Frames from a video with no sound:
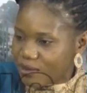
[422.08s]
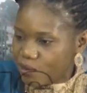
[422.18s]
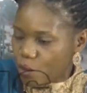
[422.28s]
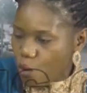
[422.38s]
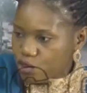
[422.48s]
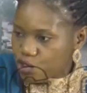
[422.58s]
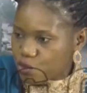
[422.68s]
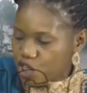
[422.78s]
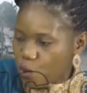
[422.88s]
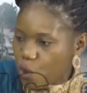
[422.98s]

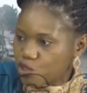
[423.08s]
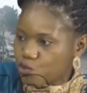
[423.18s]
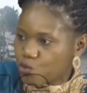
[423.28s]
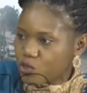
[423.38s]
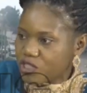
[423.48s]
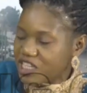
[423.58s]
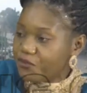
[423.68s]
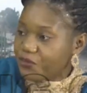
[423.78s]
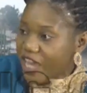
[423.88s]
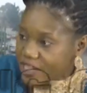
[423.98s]
want to
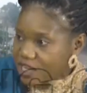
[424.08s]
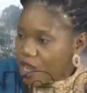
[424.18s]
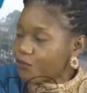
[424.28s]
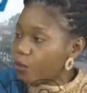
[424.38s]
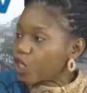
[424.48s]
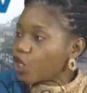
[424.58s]
deviate from the